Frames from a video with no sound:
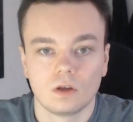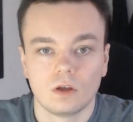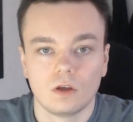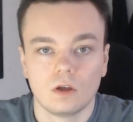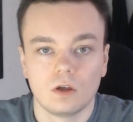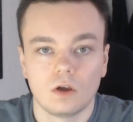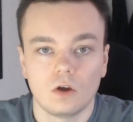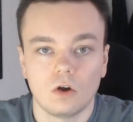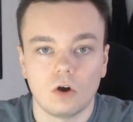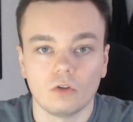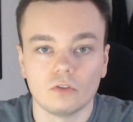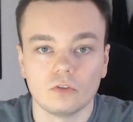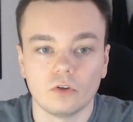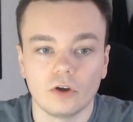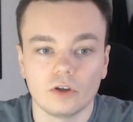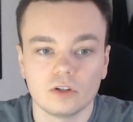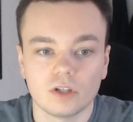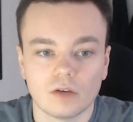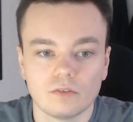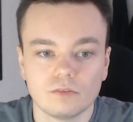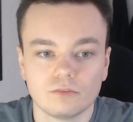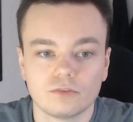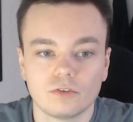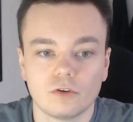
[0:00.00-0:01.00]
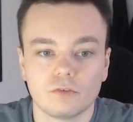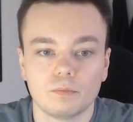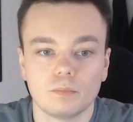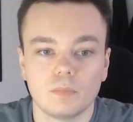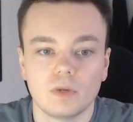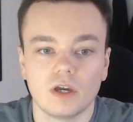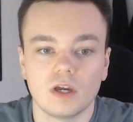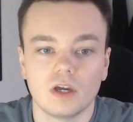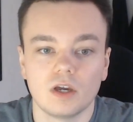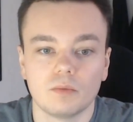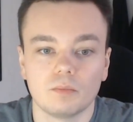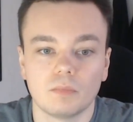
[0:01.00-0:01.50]
On the 11th of
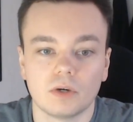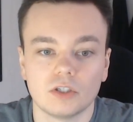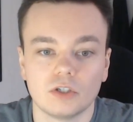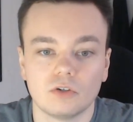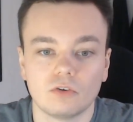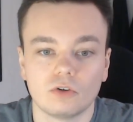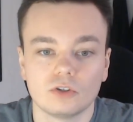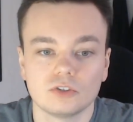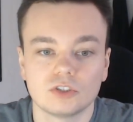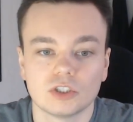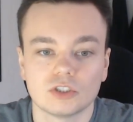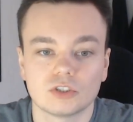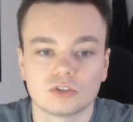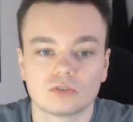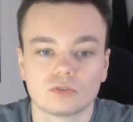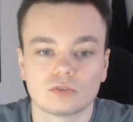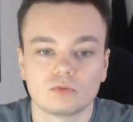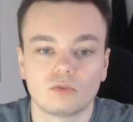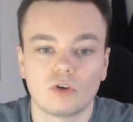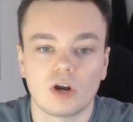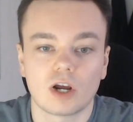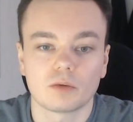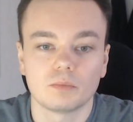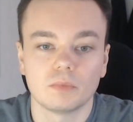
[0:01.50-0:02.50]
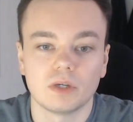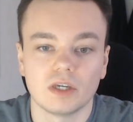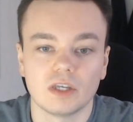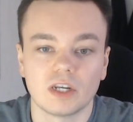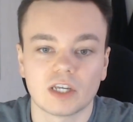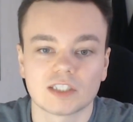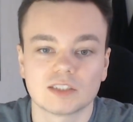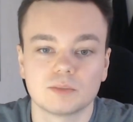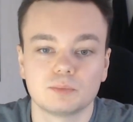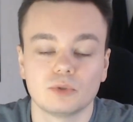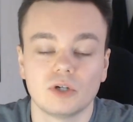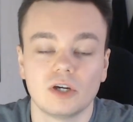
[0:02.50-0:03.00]
May my neurologist rang me and
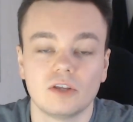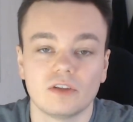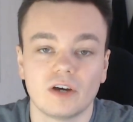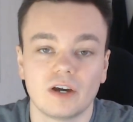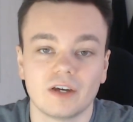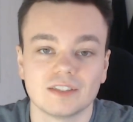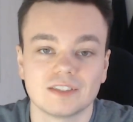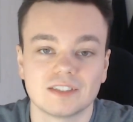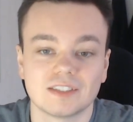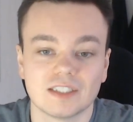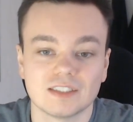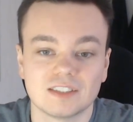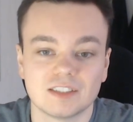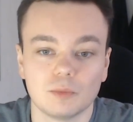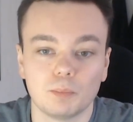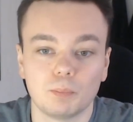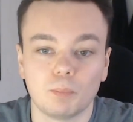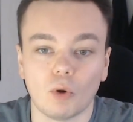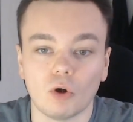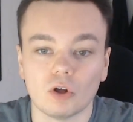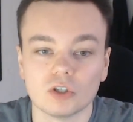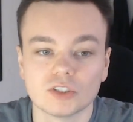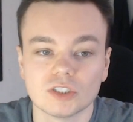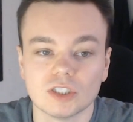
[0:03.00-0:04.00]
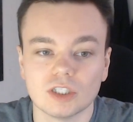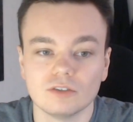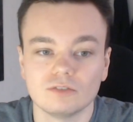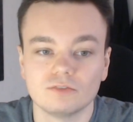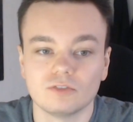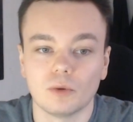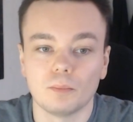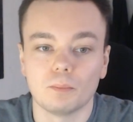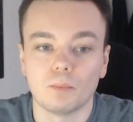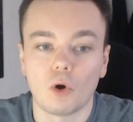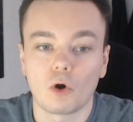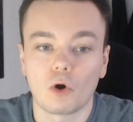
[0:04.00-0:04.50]
explained that I had tested positive for
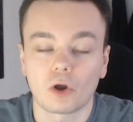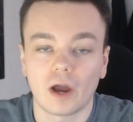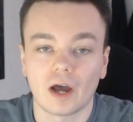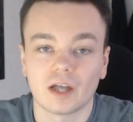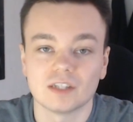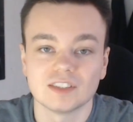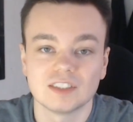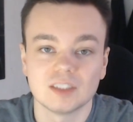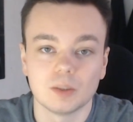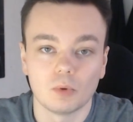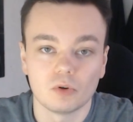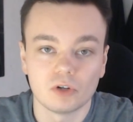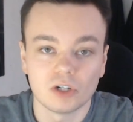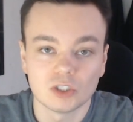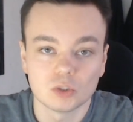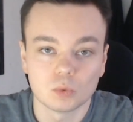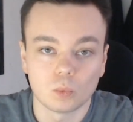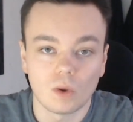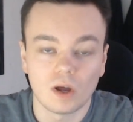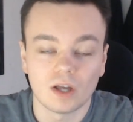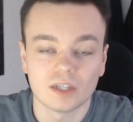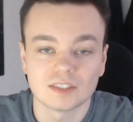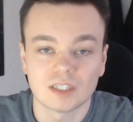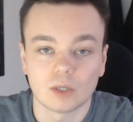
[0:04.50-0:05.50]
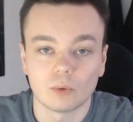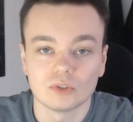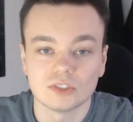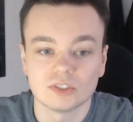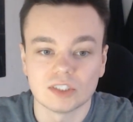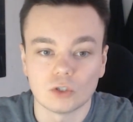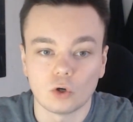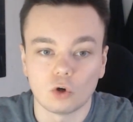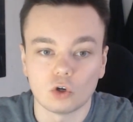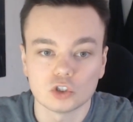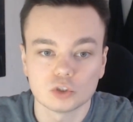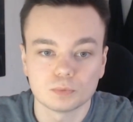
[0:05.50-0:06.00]
MOG antibodies whilst I was in
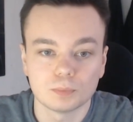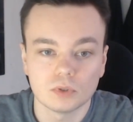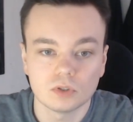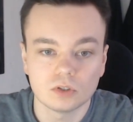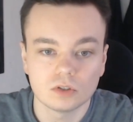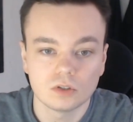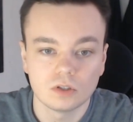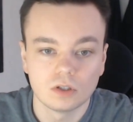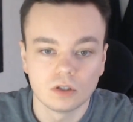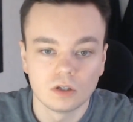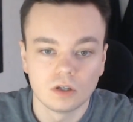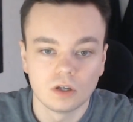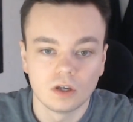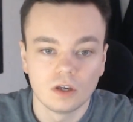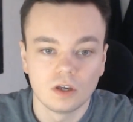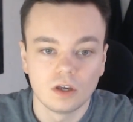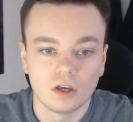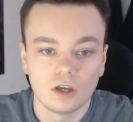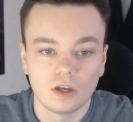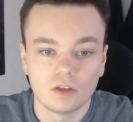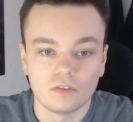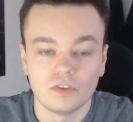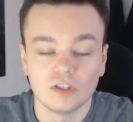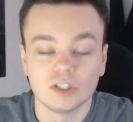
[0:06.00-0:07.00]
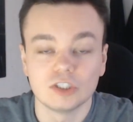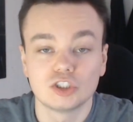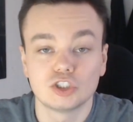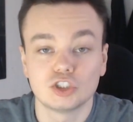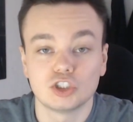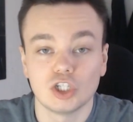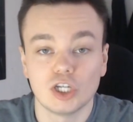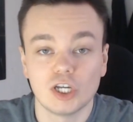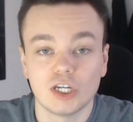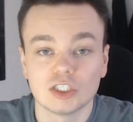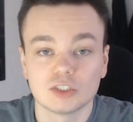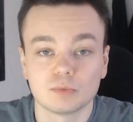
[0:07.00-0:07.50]
hospital. This
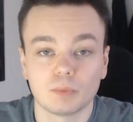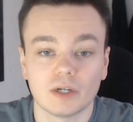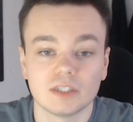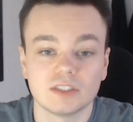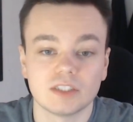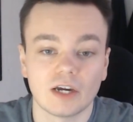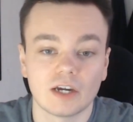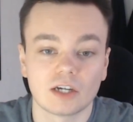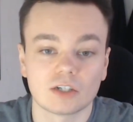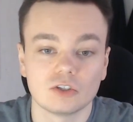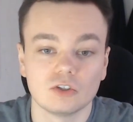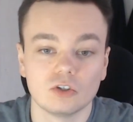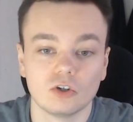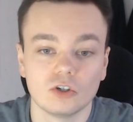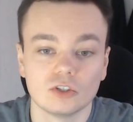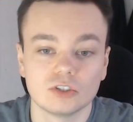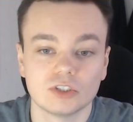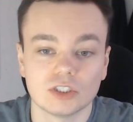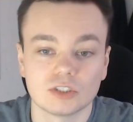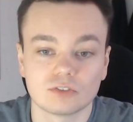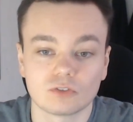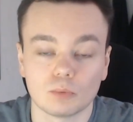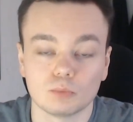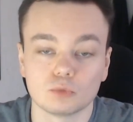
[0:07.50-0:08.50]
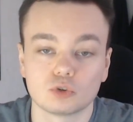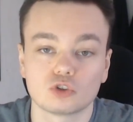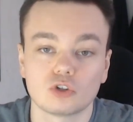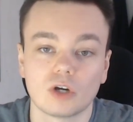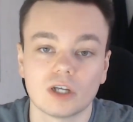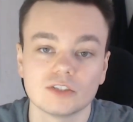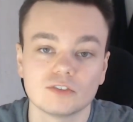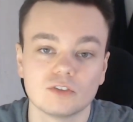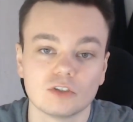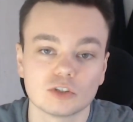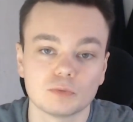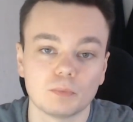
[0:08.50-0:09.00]
changed my diagnosis from
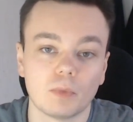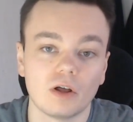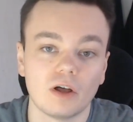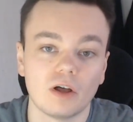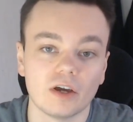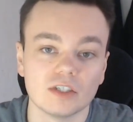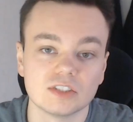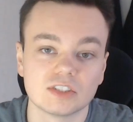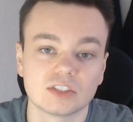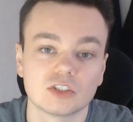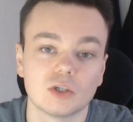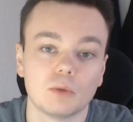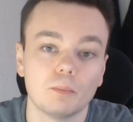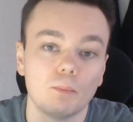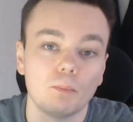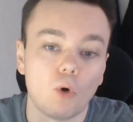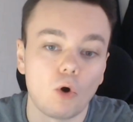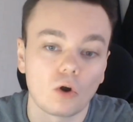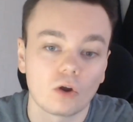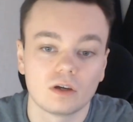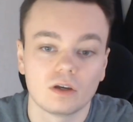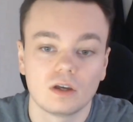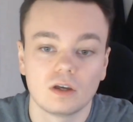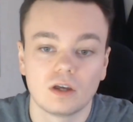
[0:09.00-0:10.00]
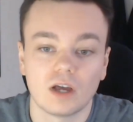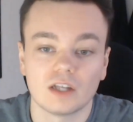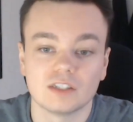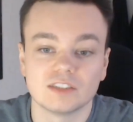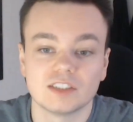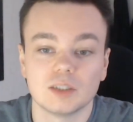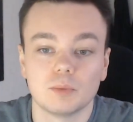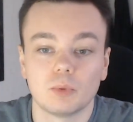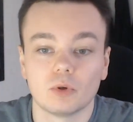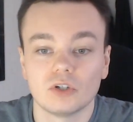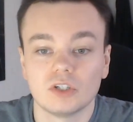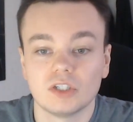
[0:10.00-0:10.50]
transverse myelitis to MOG
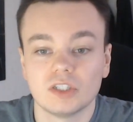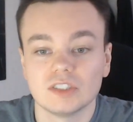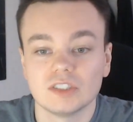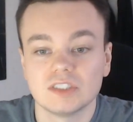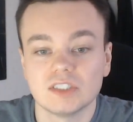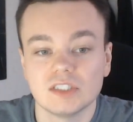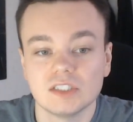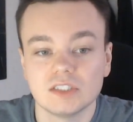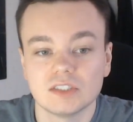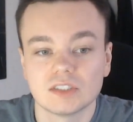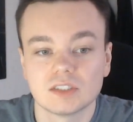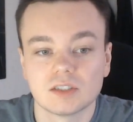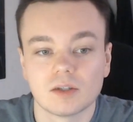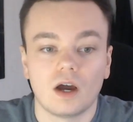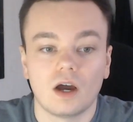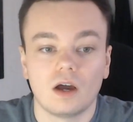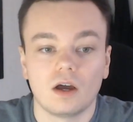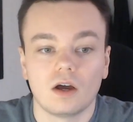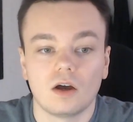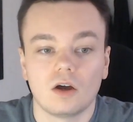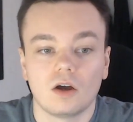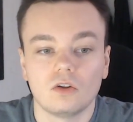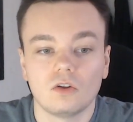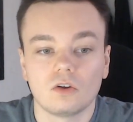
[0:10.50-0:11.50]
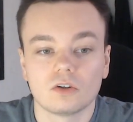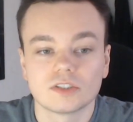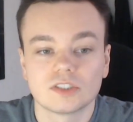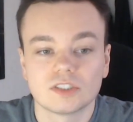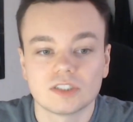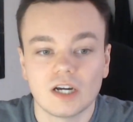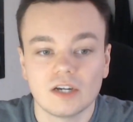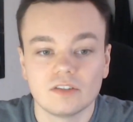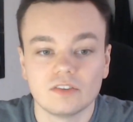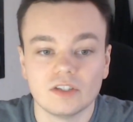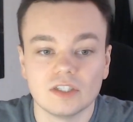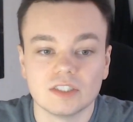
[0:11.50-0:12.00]
antibody disease.
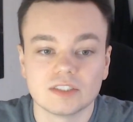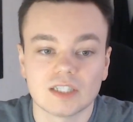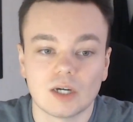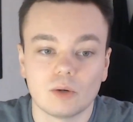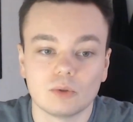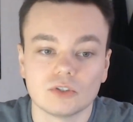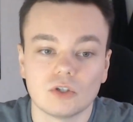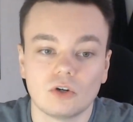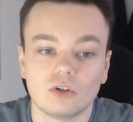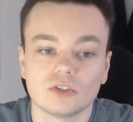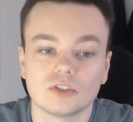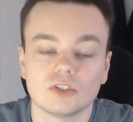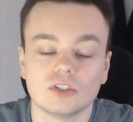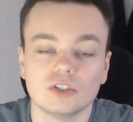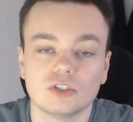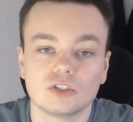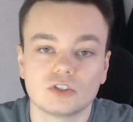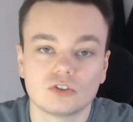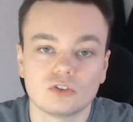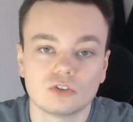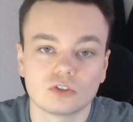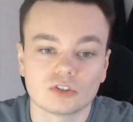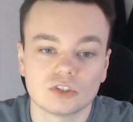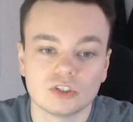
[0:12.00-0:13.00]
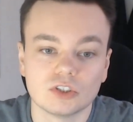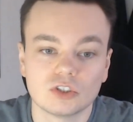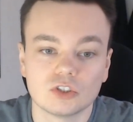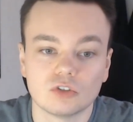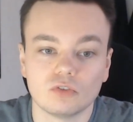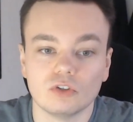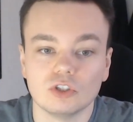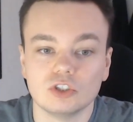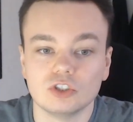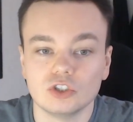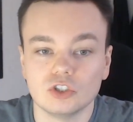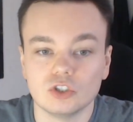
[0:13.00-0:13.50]
Alongside this I was also instructed to
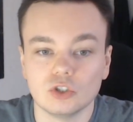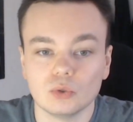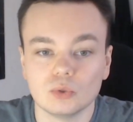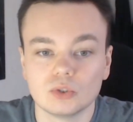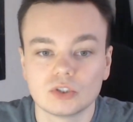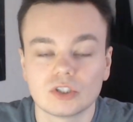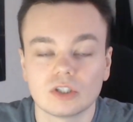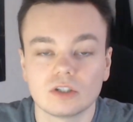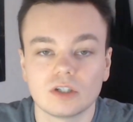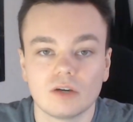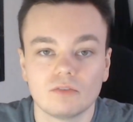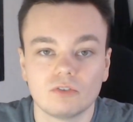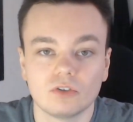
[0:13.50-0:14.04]
reduce the level of